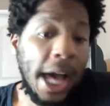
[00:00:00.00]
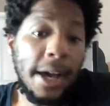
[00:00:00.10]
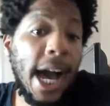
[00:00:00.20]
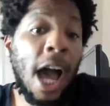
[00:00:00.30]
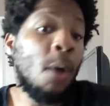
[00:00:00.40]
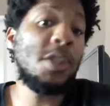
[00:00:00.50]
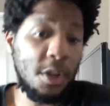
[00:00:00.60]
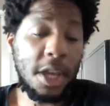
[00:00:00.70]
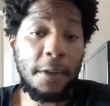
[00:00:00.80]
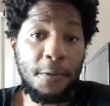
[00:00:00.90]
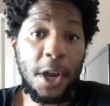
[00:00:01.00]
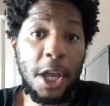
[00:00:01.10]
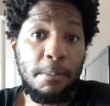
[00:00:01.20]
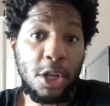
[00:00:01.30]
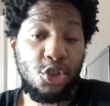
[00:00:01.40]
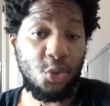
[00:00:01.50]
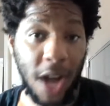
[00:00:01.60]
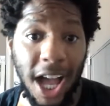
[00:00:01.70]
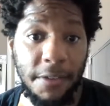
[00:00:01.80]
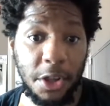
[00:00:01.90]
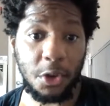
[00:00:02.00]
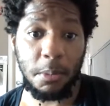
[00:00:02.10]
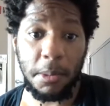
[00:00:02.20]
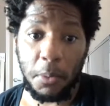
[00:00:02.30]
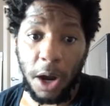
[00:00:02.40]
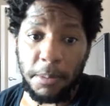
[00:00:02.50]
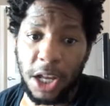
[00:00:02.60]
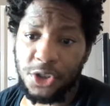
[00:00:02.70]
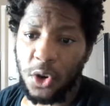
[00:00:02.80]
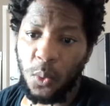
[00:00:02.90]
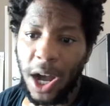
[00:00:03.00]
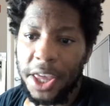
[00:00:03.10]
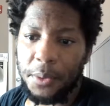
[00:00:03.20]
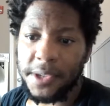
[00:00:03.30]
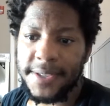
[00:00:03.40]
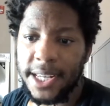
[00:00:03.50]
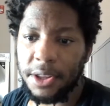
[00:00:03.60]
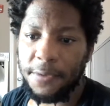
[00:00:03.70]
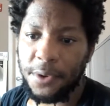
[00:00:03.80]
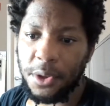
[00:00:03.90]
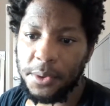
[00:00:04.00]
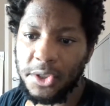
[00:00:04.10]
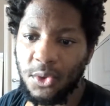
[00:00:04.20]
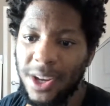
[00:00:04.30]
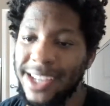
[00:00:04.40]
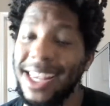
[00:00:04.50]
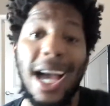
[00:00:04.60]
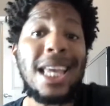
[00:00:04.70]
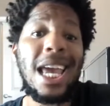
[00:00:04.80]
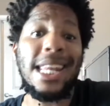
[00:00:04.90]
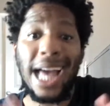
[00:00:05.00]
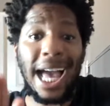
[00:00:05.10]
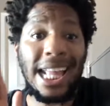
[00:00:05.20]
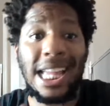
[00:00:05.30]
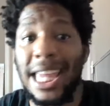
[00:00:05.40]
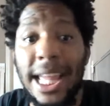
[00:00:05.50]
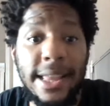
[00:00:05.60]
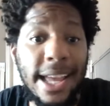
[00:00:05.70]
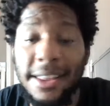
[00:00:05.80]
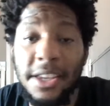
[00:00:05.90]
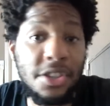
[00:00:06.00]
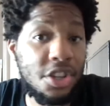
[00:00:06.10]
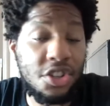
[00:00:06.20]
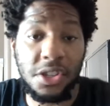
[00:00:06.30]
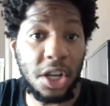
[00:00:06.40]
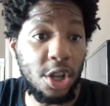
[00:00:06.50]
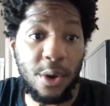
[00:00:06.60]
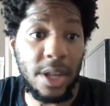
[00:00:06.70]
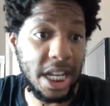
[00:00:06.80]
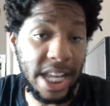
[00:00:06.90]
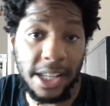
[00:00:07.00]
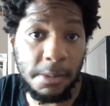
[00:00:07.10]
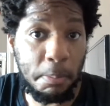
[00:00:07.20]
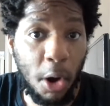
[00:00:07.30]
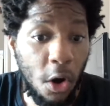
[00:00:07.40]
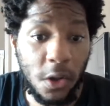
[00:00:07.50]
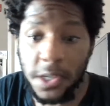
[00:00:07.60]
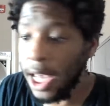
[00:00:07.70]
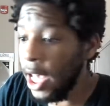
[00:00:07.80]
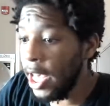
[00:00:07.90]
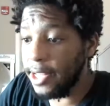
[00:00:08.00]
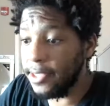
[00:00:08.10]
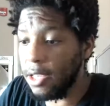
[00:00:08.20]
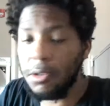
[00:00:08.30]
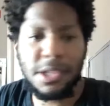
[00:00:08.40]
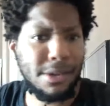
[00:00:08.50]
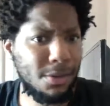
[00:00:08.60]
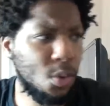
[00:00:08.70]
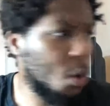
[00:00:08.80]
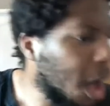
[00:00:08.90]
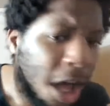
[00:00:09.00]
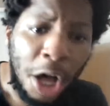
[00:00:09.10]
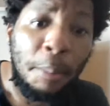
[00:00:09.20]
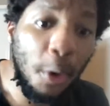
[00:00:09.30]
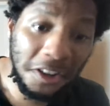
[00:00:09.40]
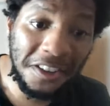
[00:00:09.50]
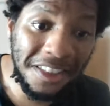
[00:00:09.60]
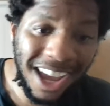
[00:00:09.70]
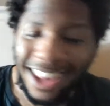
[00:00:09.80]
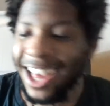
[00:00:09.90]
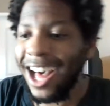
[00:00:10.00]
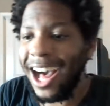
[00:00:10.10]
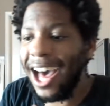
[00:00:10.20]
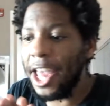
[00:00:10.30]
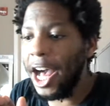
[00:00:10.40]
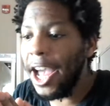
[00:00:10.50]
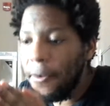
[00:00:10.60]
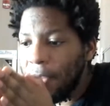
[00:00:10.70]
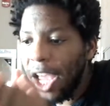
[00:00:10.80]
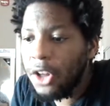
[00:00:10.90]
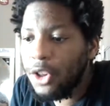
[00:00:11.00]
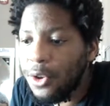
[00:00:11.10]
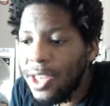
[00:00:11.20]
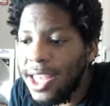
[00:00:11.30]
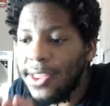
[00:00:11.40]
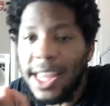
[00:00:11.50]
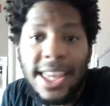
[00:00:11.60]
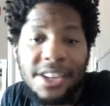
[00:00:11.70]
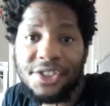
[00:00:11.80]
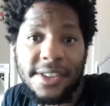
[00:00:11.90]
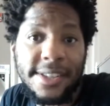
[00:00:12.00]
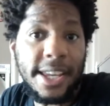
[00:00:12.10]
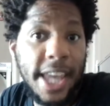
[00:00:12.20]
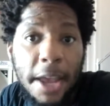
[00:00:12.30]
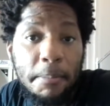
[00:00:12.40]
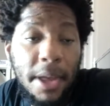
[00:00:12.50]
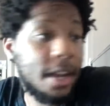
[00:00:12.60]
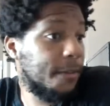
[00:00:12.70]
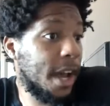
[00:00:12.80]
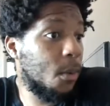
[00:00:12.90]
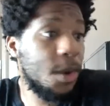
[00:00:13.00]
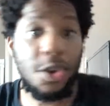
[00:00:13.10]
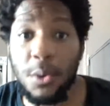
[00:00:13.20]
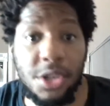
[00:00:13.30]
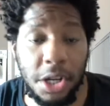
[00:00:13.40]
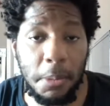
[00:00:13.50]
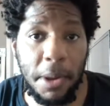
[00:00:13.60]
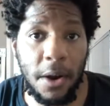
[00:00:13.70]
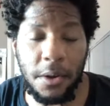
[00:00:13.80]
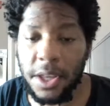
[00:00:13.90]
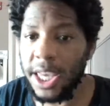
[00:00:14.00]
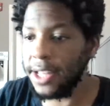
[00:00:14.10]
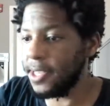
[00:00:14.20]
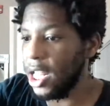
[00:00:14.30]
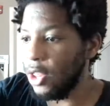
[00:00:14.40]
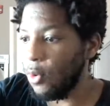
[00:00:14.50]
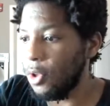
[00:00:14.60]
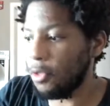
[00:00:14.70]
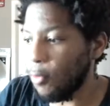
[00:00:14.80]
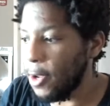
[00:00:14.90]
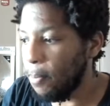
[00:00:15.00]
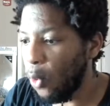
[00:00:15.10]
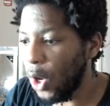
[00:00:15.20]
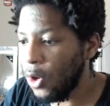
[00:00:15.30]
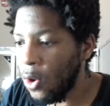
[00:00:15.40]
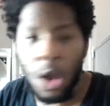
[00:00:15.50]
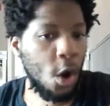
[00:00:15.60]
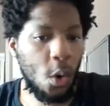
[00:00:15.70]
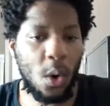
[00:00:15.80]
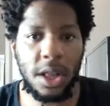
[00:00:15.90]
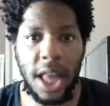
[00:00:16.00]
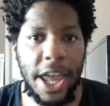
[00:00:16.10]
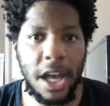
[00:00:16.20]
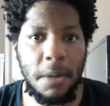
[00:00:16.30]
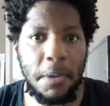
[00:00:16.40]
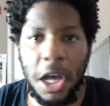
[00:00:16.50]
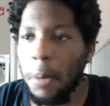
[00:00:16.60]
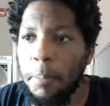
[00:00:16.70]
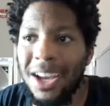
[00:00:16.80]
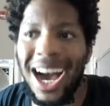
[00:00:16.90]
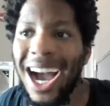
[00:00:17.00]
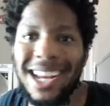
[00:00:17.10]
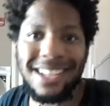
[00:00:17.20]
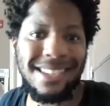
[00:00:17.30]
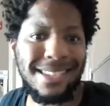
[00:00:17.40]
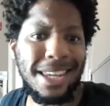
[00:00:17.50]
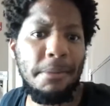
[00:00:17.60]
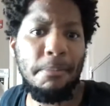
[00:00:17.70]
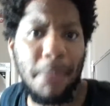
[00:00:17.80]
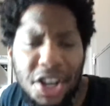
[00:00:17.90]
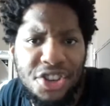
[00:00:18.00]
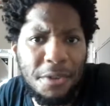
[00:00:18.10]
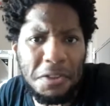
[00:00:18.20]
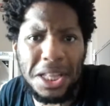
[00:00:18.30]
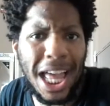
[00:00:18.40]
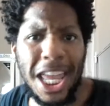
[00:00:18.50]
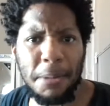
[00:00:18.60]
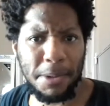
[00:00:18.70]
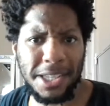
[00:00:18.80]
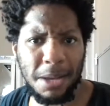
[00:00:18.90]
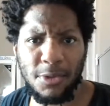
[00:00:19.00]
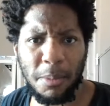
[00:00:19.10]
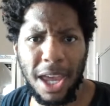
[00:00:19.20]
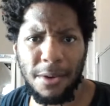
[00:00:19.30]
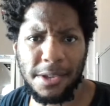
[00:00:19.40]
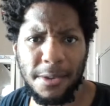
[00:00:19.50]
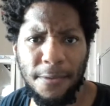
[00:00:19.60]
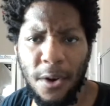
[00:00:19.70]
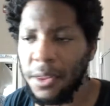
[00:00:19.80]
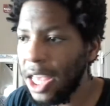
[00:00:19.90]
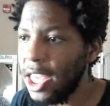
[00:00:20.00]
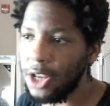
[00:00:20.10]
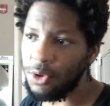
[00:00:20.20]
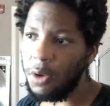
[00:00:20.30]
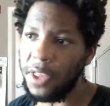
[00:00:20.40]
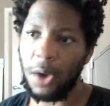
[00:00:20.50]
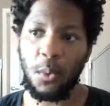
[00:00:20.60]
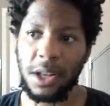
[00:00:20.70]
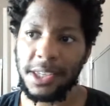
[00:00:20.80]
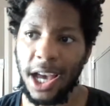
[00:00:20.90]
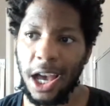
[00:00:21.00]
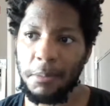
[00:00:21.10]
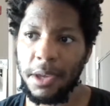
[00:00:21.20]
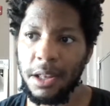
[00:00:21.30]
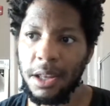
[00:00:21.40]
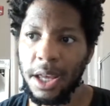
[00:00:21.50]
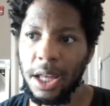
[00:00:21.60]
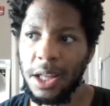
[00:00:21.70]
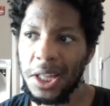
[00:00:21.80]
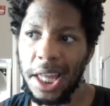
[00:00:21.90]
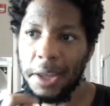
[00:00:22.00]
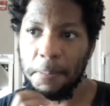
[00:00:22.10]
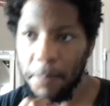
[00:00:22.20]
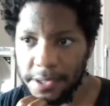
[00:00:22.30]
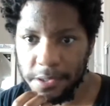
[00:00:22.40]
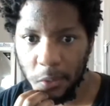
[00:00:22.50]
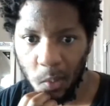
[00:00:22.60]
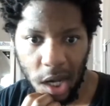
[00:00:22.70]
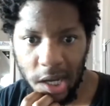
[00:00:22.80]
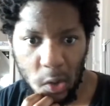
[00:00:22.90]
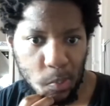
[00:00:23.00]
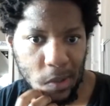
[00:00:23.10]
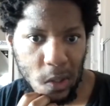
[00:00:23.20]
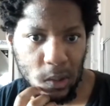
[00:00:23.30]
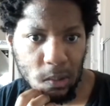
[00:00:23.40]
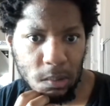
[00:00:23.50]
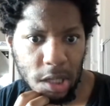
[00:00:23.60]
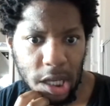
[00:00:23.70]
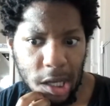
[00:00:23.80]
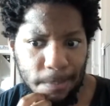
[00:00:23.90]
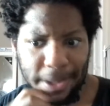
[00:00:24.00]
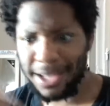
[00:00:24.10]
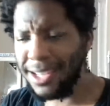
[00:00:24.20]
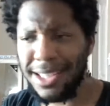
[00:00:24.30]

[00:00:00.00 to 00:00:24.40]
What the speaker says: I was looking for him to drive a little bit more. I'm not sure why he was settling for those threes. Again, I get that this is just clearly Nets balls. Well, pause on that. I clearly get that that's just the game plan of how we do shit, apparently. It's either a three-pointer or a layup, but I didn't see much of layup attempts from Karis LeVert. Like, he drove that one time and, like missed a wide open layup, and he did